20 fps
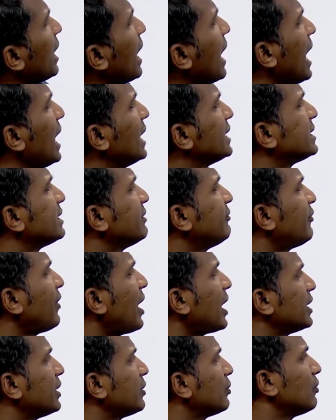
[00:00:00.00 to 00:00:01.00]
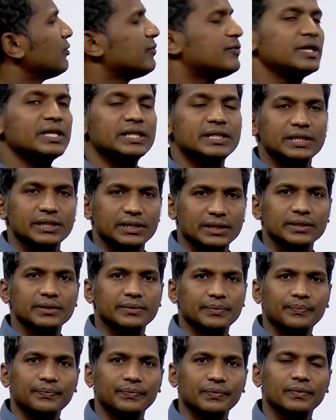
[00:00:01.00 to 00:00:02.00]
as a factor of this.
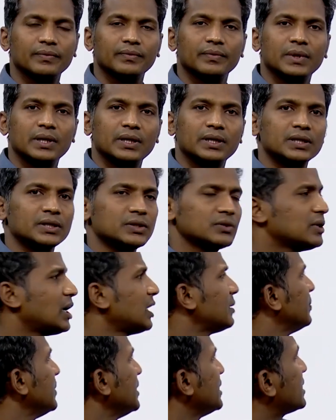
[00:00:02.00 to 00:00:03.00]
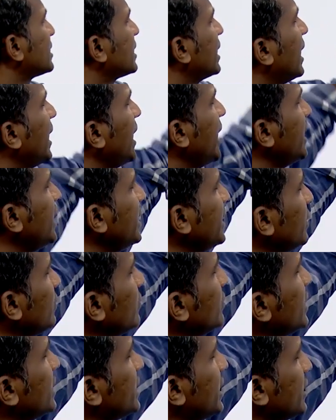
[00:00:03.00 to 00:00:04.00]
So, that means k
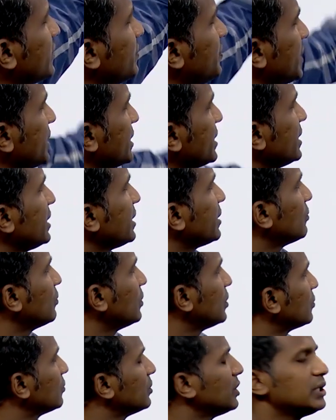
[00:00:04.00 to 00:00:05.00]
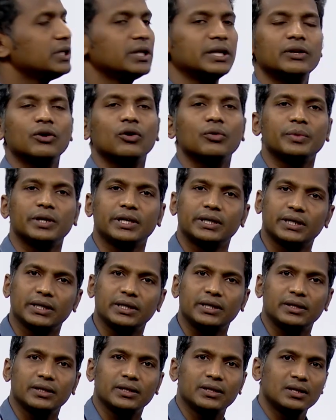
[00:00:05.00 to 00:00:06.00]
into this expression equal to the
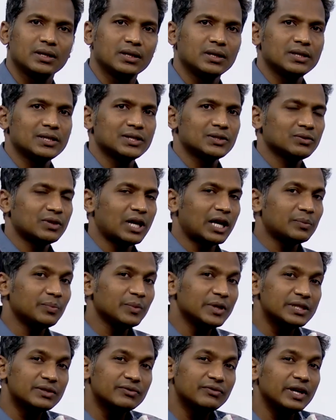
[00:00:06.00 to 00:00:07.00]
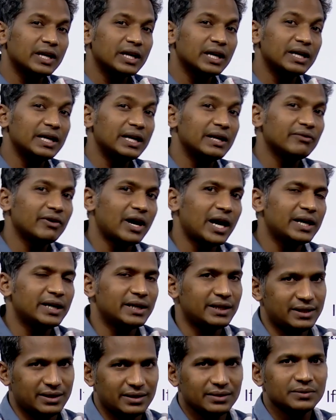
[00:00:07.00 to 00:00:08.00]
denominator. So, that means we can divide
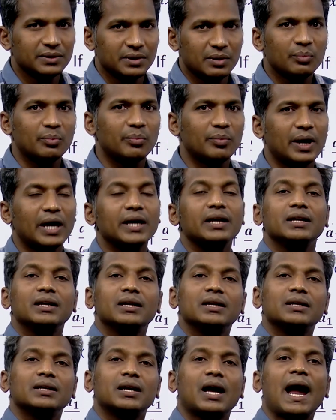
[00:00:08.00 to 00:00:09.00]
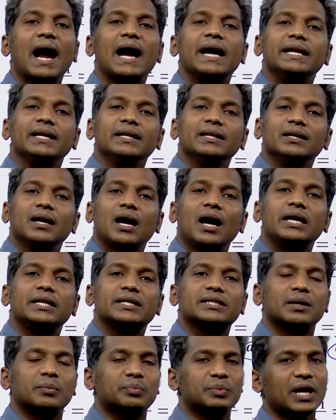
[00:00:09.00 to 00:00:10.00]
it by adding and
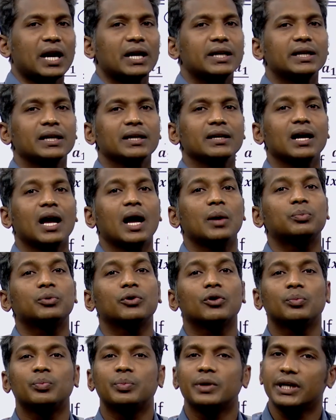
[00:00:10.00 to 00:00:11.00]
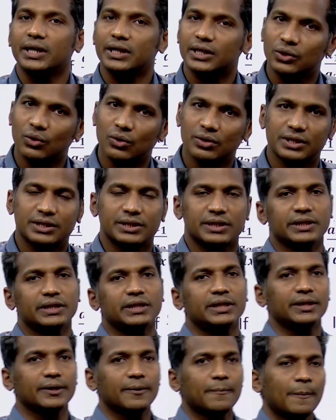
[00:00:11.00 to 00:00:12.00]
subtracting appropriate
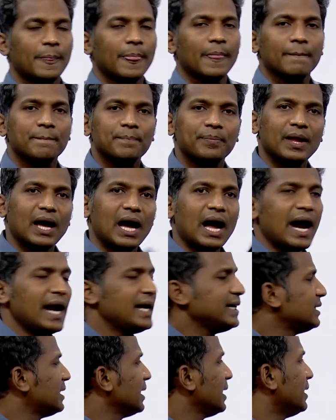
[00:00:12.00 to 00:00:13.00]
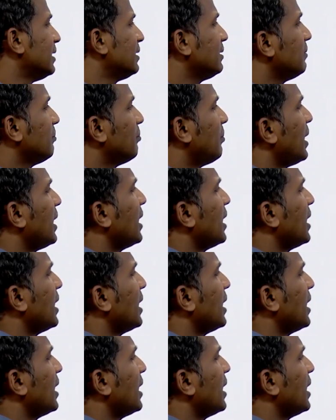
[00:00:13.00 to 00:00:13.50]
constant, and then by